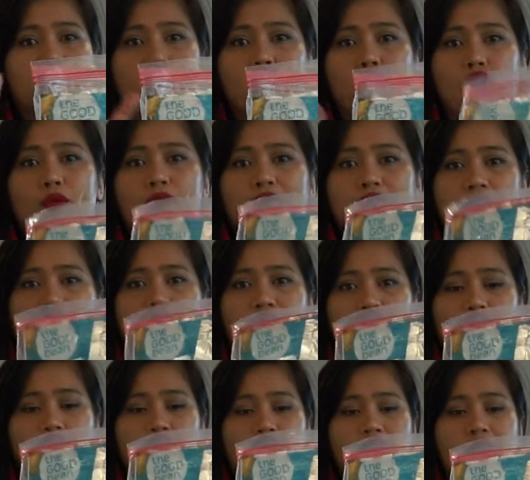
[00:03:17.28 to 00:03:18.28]
I always have
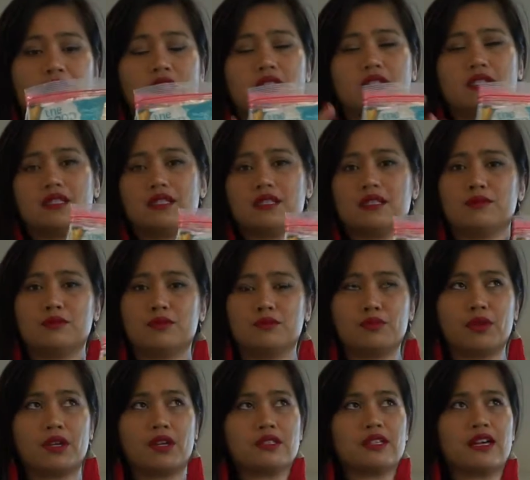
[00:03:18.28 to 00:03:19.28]
to have this
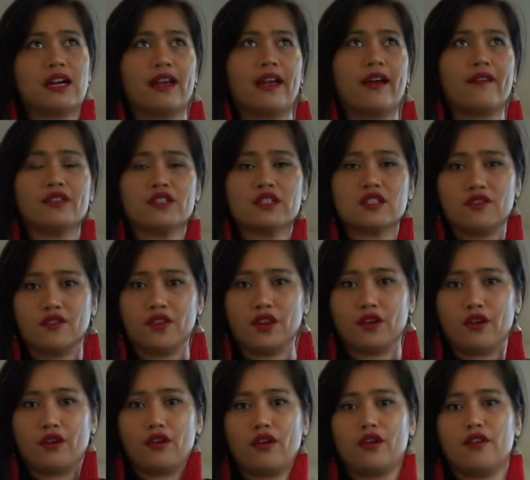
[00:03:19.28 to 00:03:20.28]
because I have this
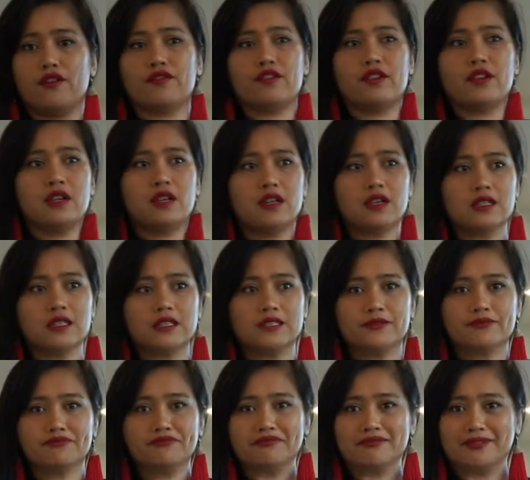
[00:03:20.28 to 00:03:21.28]
fear of
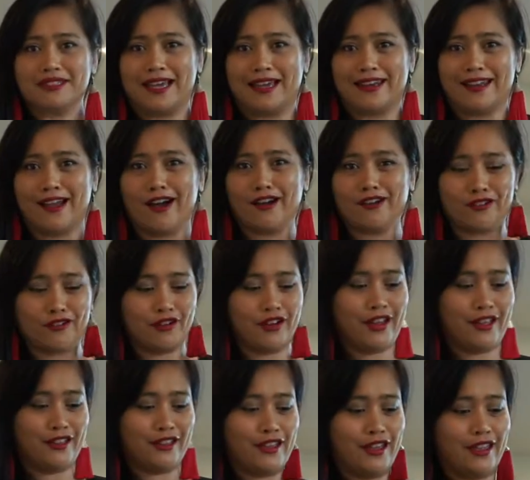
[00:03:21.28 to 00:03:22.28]
getting
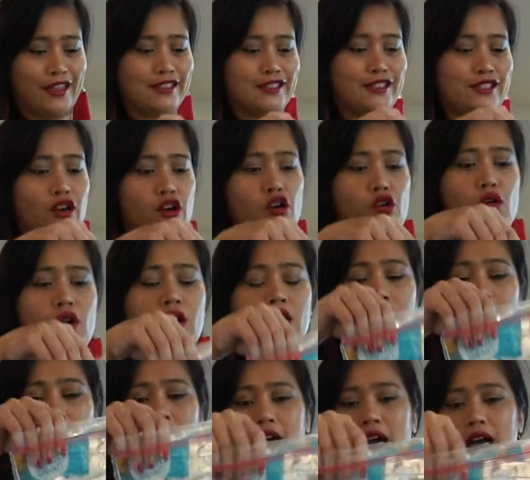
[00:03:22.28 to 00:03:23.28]
hungry, I think. So
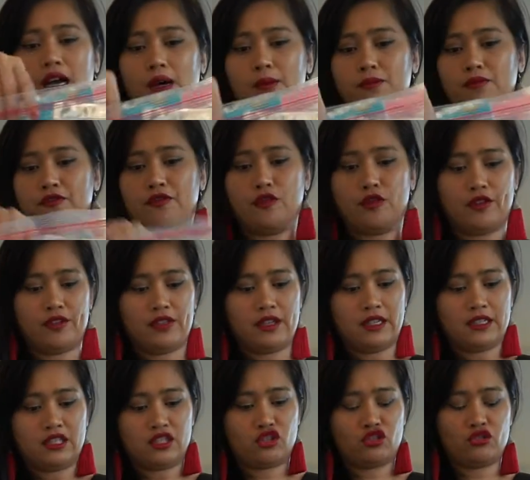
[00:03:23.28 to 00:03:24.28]
for
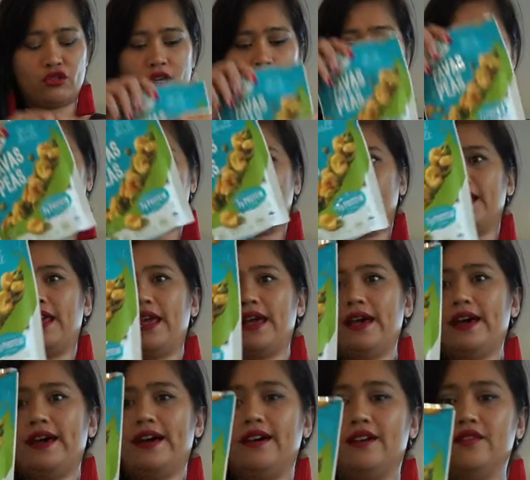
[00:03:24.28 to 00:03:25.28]
this trip, I
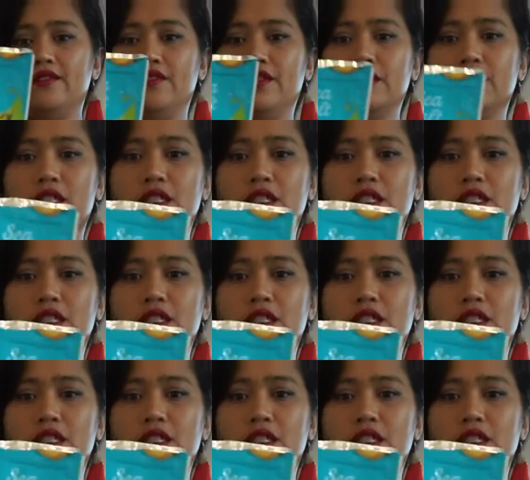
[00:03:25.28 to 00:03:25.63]
have